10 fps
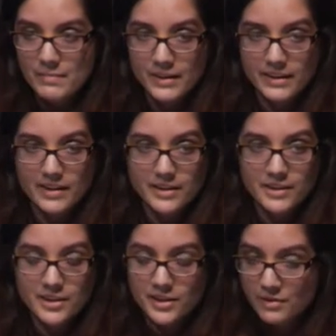
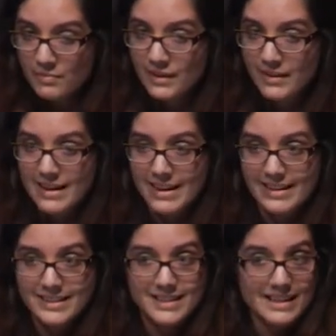peers to
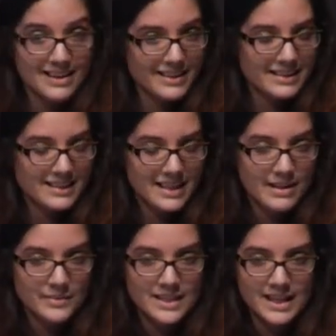realize that I had
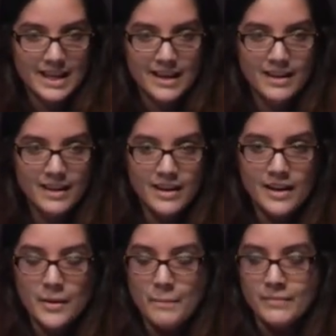CMT
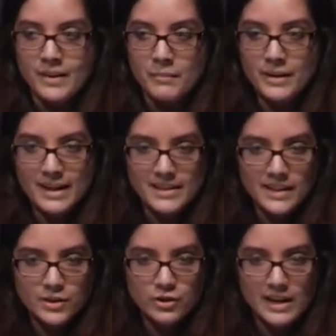but as
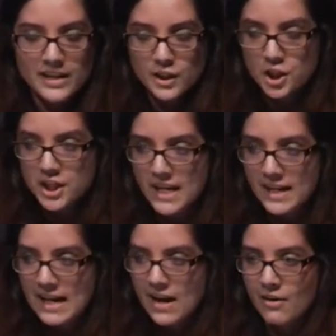I tried to shake
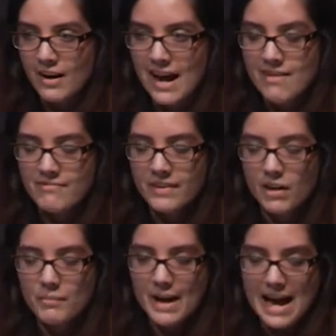it out, I
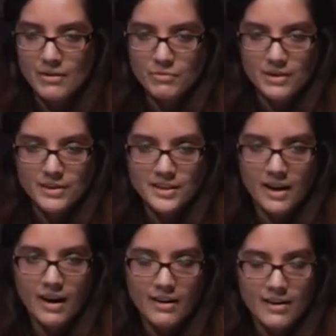fell backwards
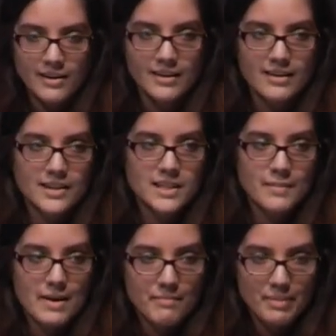hard onto
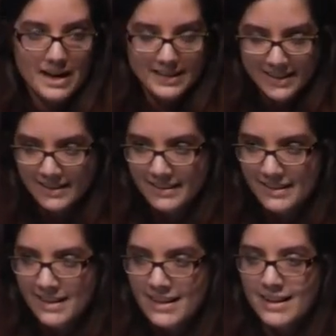my butt.
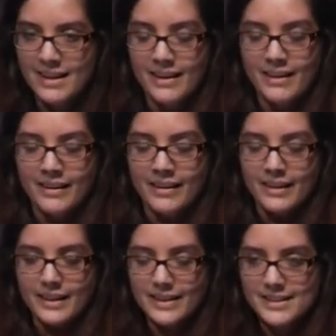
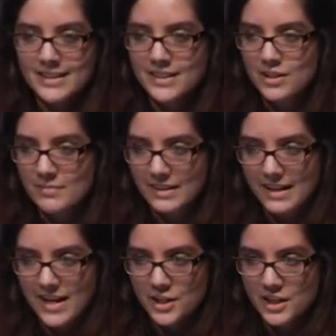Instant
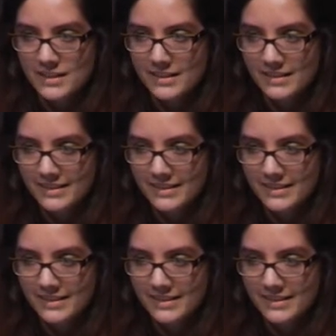humiliation.